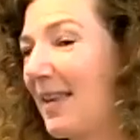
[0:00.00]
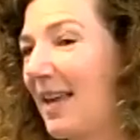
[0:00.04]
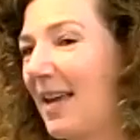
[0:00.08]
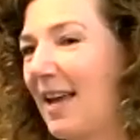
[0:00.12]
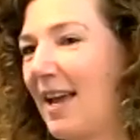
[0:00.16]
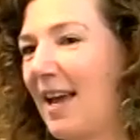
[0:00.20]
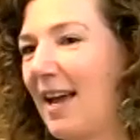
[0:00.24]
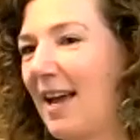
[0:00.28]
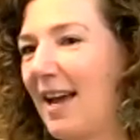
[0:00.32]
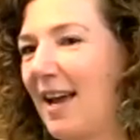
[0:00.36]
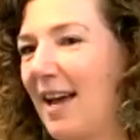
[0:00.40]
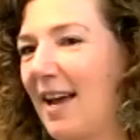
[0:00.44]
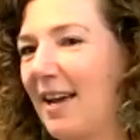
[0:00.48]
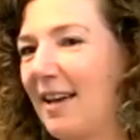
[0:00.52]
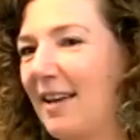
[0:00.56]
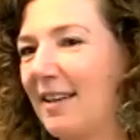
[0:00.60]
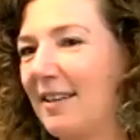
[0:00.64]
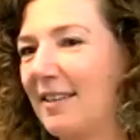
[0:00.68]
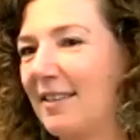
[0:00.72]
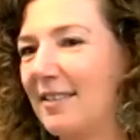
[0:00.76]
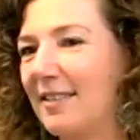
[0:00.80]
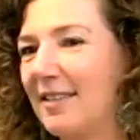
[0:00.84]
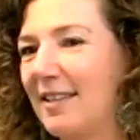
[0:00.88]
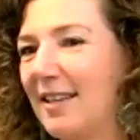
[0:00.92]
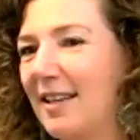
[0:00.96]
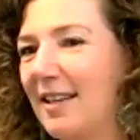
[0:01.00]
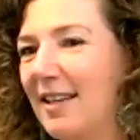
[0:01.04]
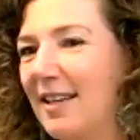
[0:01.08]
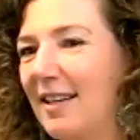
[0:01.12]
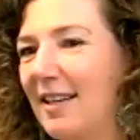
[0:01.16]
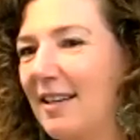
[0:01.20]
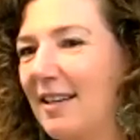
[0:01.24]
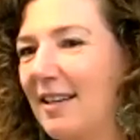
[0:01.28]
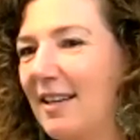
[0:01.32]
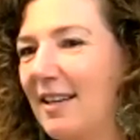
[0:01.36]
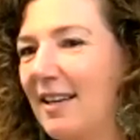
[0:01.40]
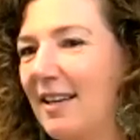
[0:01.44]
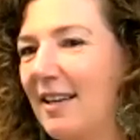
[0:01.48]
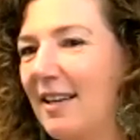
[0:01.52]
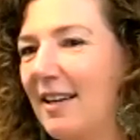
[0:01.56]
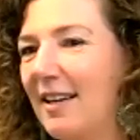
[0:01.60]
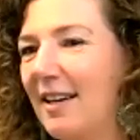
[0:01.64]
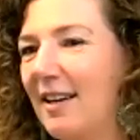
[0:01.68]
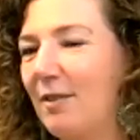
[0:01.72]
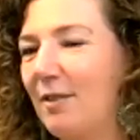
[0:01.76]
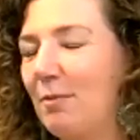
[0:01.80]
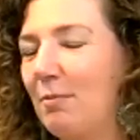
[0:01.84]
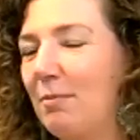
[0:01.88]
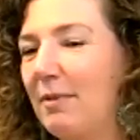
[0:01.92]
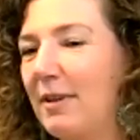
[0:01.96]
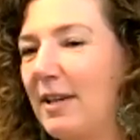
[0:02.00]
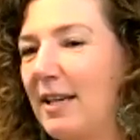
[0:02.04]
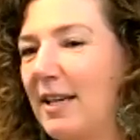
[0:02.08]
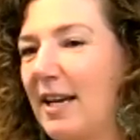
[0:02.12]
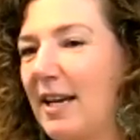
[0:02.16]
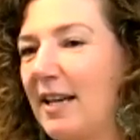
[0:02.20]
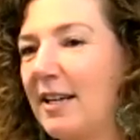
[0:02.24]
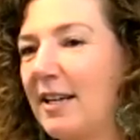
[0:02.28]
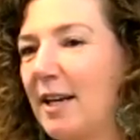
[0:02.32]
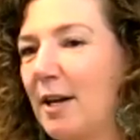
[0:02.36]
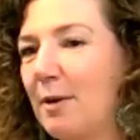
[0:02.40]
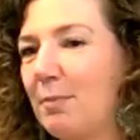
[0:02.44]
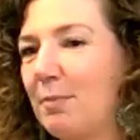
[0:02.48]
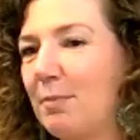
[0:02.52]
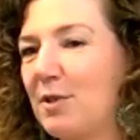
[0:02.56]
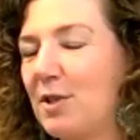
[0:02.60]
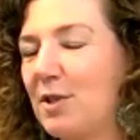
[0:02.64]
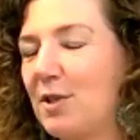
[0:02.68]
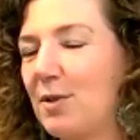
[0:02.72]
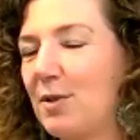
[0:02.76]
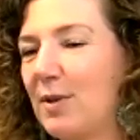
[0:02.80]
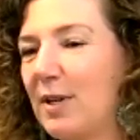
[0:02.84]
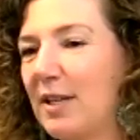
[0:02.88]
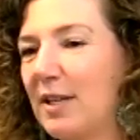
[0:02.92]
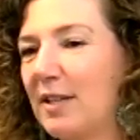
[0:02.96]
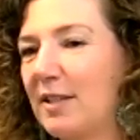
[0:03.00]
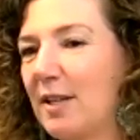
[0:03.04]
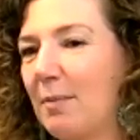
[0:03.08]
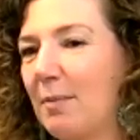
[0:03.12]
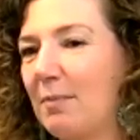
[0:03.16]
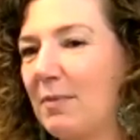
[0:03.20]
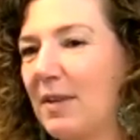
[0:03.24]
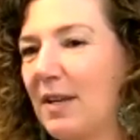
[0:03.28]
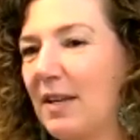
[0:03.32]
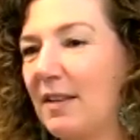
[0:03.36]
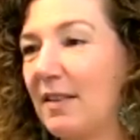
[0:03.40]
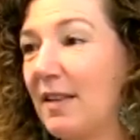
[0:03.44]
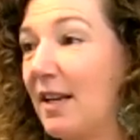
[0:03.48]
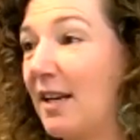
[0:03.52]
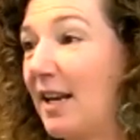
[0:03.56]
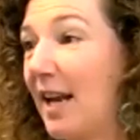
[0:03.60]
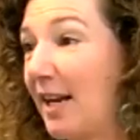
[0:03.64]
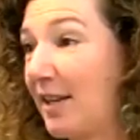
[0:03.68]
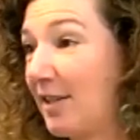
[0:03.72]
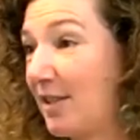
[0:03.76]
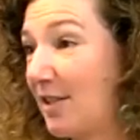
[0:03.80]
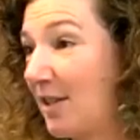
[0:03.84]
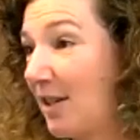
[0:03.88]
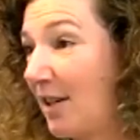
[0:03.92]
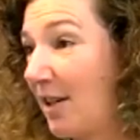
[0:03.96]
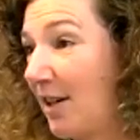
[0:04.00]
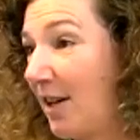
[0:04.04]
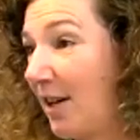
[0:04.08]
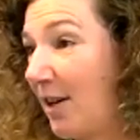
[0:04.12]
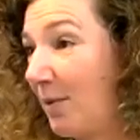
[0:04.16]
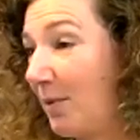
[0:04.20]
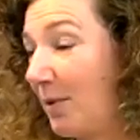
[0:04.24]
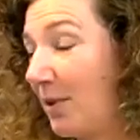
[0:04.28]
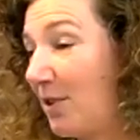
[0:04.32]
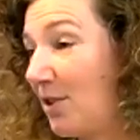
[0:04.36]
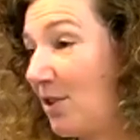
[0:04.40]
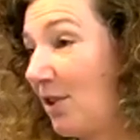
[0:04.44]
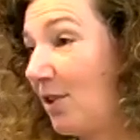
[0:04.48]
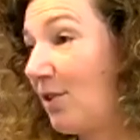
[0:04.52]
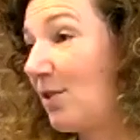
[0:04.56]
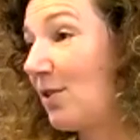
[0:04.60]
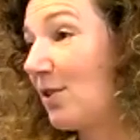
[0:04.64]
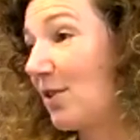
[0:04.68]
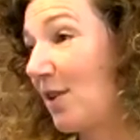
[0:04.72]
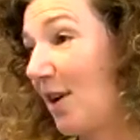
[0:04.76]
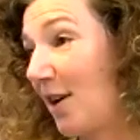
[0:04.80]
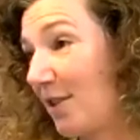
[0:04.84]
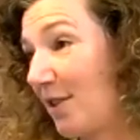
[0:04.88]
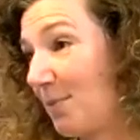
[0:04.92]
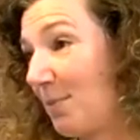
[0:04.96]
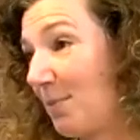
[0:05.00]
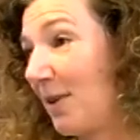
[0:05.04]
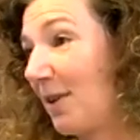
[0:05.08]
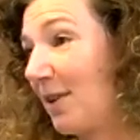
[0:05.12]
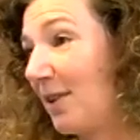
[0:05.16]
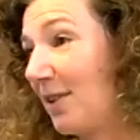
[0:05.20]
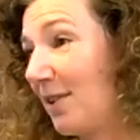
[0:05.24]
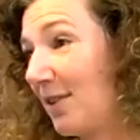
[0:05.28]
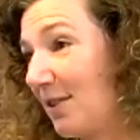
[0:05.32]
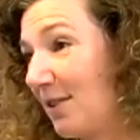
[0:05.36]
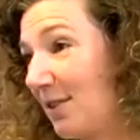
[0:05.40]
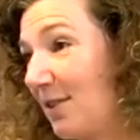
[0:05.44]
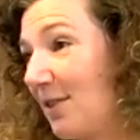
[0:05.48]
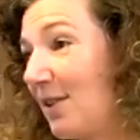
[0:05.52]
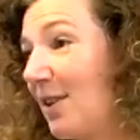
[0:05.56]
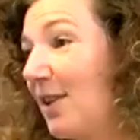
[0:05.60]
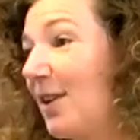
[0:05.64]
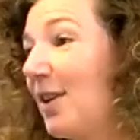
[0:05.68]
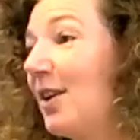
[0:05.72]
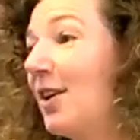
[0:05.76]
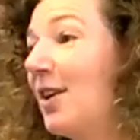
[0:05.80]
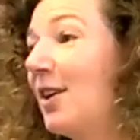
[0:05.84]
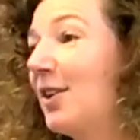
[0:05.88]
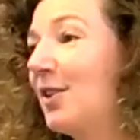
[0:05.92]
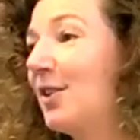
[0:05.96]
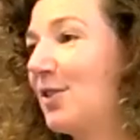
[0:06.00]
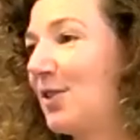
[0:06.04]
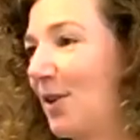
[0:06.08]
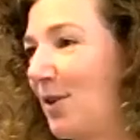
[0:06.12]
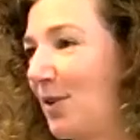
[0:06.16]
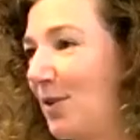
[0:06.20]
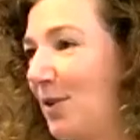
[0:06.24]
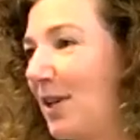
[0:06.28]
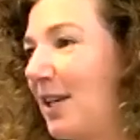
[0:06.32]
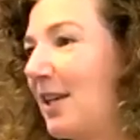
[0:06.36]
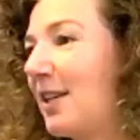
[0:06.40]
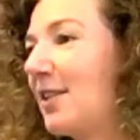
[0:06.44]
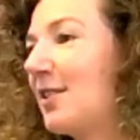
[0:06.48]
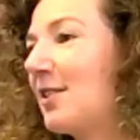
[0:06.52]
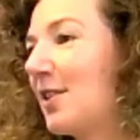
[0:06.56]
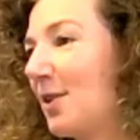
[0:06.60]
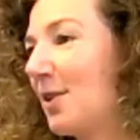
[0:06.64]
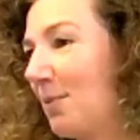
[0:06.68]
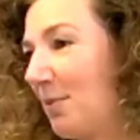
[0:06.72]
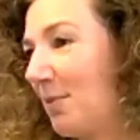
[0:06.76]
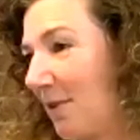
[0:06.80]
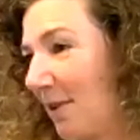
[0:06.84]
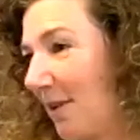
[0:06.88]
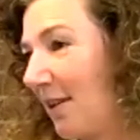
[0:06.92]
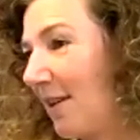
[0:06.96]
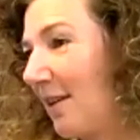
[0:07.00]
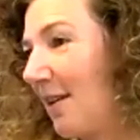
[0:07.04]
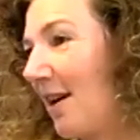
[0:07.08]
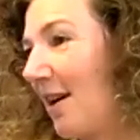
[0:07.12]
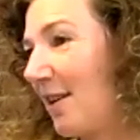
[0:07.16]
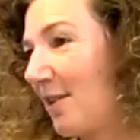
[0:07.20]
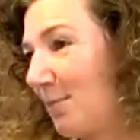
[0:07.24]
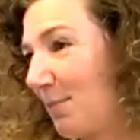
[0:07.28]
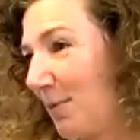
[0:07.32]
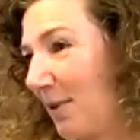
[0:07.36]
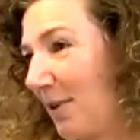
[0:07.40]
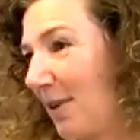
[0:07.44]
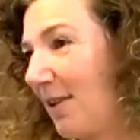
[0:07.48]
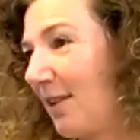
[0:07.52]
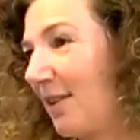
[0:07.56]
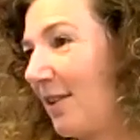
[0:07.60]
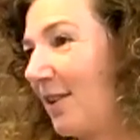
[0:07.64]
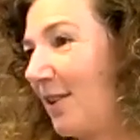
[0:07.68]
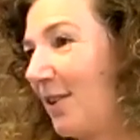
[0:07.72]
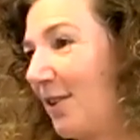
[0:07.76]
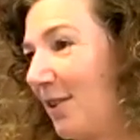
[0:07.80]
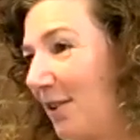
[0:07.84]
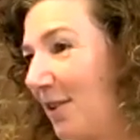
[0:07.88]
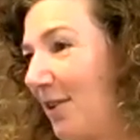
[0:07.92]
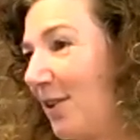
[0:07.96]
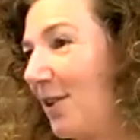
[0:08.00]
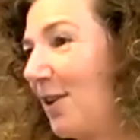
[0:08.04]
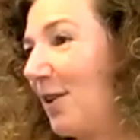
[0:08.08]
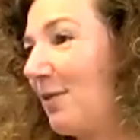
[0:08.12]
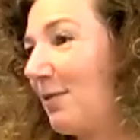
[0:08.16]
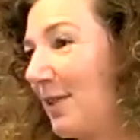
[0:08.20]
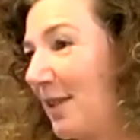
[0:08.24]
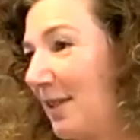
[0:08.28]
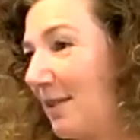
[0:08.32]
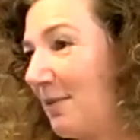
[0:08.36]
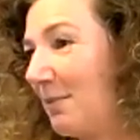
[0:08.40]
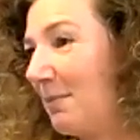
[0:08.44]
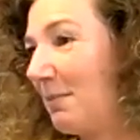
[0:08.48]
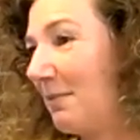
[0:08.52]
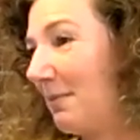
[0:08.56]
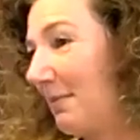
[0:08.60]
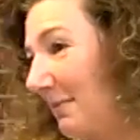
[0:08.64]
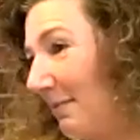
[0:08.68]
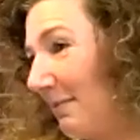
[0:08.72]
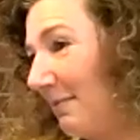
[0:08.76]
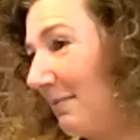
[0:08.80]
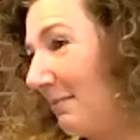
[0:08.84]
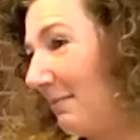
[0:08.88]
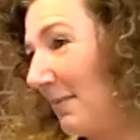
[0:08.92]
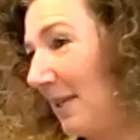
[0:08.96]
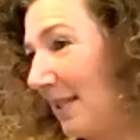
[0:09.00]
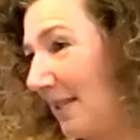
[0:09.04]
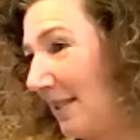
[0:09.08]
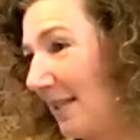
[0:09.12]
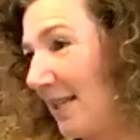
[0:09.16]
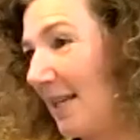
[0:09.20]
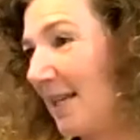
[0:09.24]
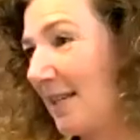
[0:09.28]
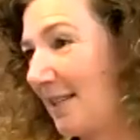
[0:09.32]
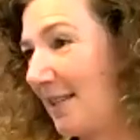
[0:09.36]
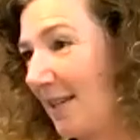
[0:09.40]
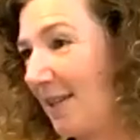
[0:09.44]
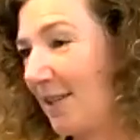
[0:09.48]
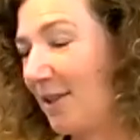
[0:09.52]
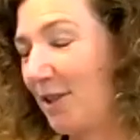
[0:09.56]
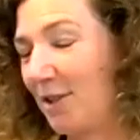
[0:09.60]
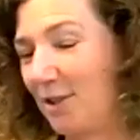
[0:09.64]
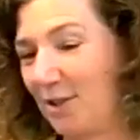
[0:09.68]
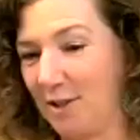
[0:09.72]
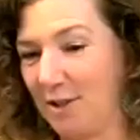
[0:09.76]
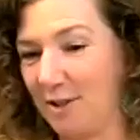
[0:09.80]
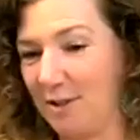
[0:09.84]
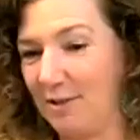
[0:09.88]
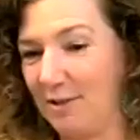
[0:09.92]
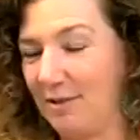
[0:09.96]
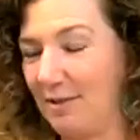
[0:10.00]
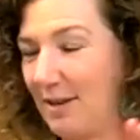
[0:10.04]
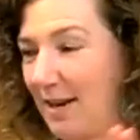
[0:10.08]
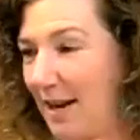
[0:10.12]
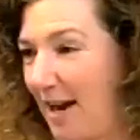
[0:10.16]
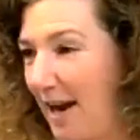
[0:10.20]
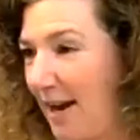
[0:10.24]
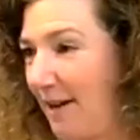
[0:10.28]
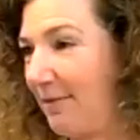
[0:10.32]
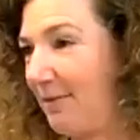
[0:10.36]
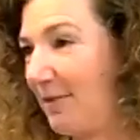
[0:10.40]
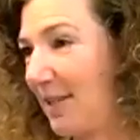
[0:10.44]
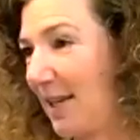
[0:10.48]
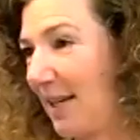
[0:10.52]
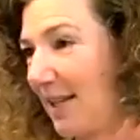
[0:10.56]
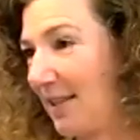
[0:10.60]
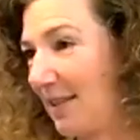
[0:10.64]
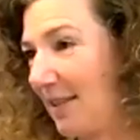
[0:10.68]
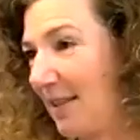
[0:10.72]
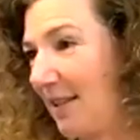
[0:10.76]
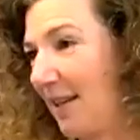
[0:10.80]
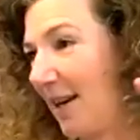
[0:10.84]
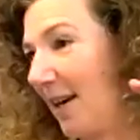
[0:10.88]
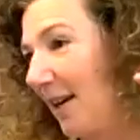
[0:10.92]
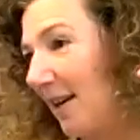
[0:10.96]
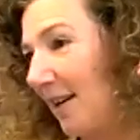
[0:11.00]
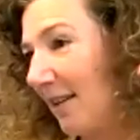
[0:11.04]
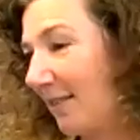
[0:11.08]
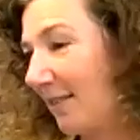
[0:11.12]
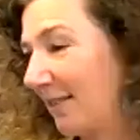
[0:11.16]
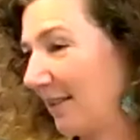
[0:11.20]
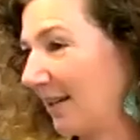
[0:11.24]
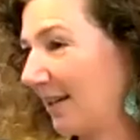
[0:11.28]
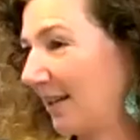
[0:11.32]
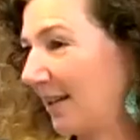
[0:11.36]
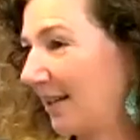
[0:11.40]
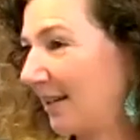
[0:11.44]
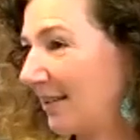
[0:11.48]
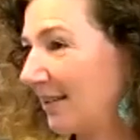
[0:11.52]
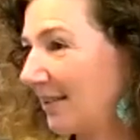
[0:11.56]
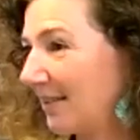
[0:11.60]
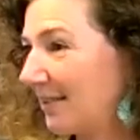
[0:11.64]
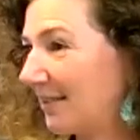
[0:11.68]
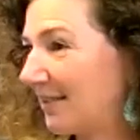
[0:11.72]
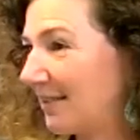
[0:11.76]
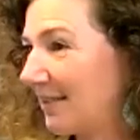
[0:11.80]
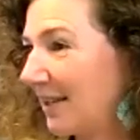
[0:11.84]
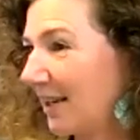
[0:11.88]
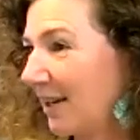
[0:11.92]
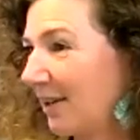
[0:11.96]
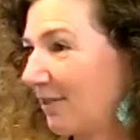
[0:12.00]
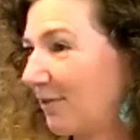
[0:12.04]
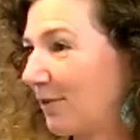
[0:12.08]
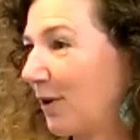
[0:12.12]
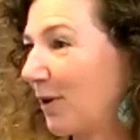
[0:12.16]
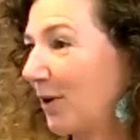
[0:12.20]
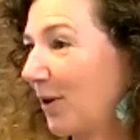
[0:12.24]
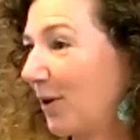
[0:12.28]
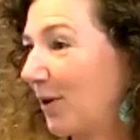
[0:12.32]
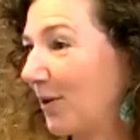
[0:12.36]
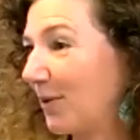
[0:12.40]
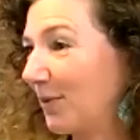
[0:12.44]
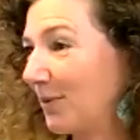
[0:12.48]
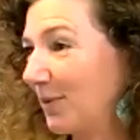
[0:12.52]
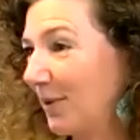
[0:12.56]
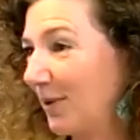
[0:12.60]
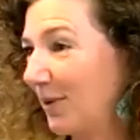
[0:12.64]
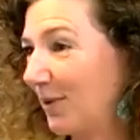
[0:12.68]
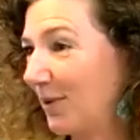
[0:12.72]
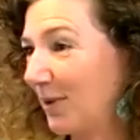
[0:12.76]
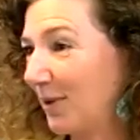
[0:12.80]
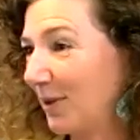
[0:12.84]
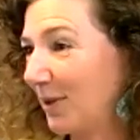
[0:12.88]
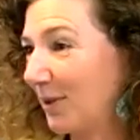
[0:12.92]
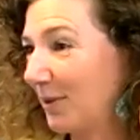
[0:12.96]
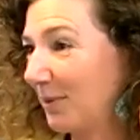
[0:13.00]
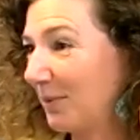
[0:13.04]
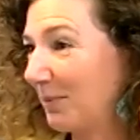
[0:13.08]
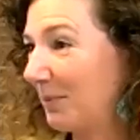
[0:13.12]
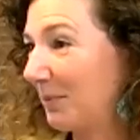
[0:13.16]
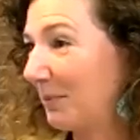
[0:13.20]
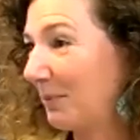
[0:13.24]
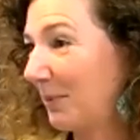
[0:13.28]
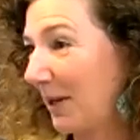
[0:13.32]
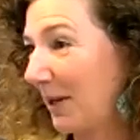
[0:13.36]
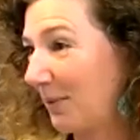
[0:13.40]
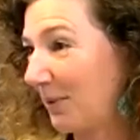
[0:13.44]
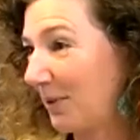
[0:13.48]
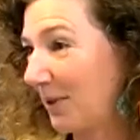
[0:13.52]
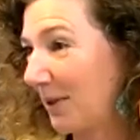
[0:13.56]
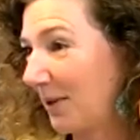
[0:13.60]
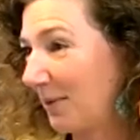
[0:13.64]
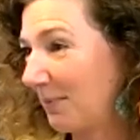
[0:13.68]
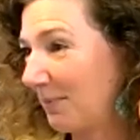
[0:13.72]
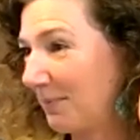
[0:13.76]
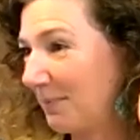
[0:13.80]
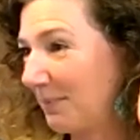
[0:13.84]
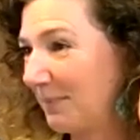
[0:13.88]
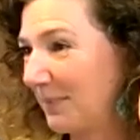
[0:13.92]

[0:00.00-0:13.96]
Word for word: And we ended up doing something the next year with children's hospitals. So kids that were in hospital that couldn't go meet Santa could have Santa there and take a photo or play with him.